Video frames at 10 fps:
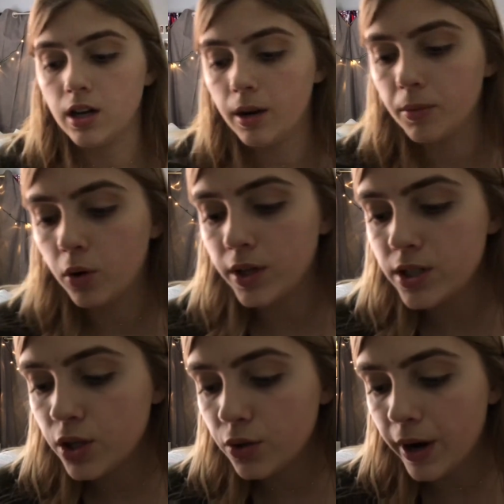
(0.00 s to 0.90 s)
I'm going
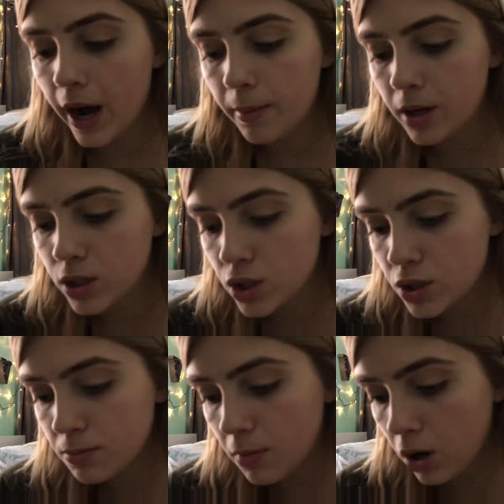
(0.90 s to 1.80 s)
to grab a
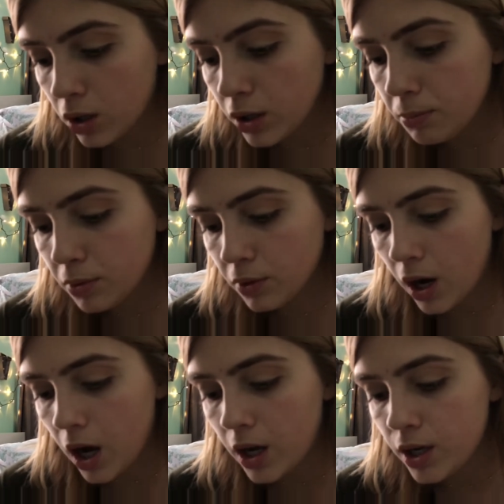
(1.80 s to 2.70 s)
smaller
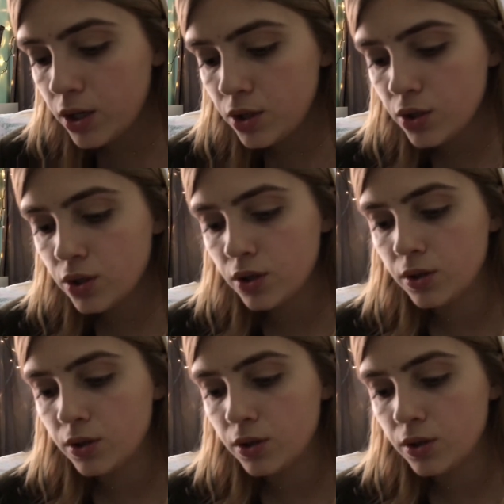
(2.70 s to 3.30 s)
brush.